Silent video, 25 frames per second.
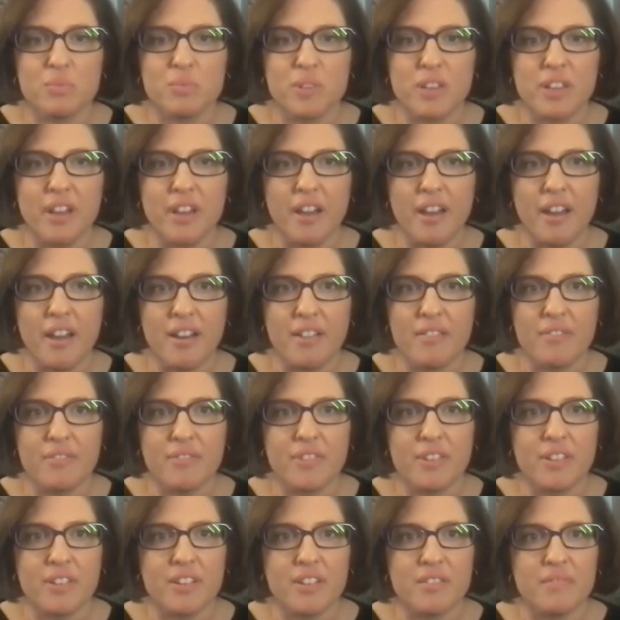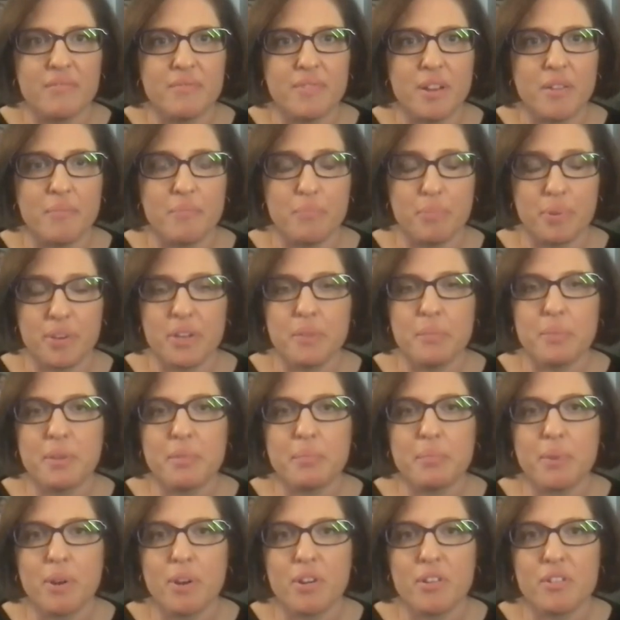we have a pretty
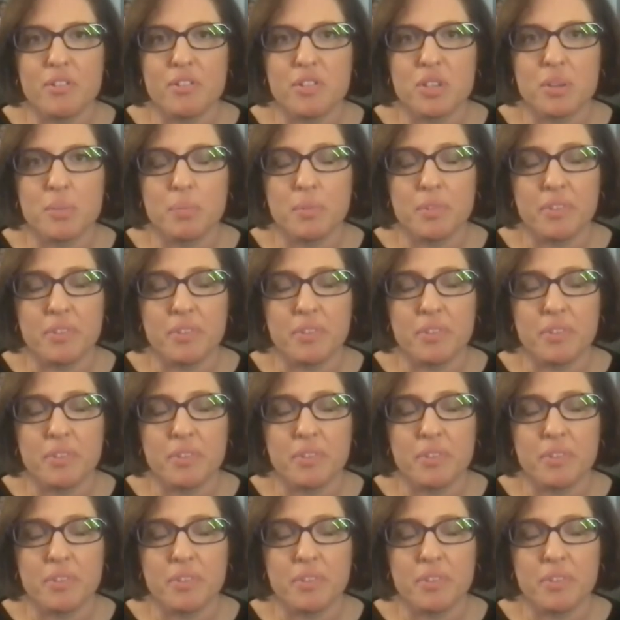big partnership